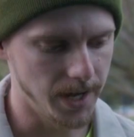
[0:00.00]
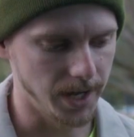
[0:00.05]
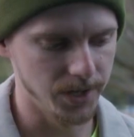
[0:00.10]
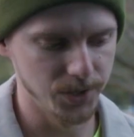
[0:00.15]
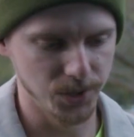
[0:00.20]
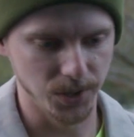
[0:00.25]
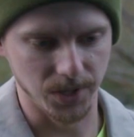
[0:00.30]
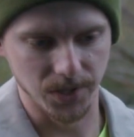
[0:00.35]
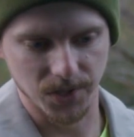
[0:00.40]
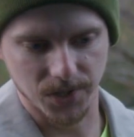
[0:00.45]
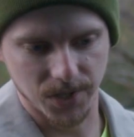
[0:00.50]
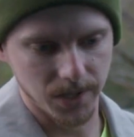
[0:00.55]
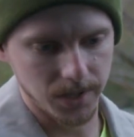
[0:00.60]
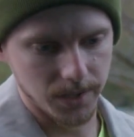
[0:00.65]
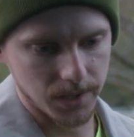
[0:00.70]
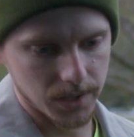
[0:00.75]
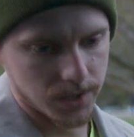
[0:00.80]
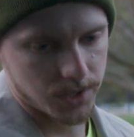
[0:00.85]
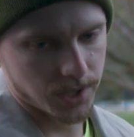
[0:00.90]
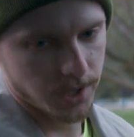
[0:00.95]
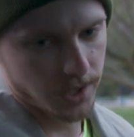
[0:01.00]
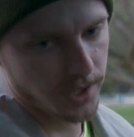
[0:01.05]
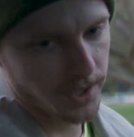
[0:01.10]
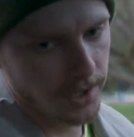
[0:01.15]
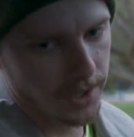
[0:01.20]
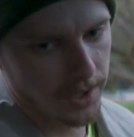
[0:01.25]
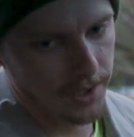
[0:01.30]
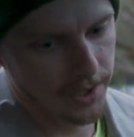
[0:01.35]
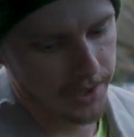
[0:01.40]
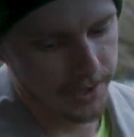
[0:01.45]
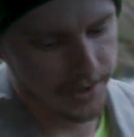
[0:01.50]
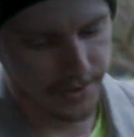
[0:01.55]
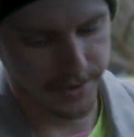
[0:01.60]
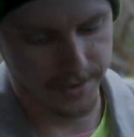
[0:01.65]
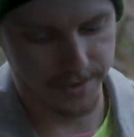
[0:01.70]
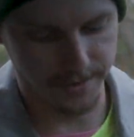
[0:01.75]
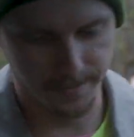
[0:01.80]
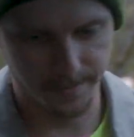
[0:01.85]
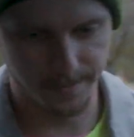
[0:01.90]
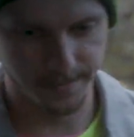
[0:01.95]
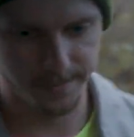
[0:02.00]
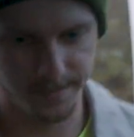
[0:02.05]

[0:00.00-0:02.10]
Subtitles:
As you can see, the interior is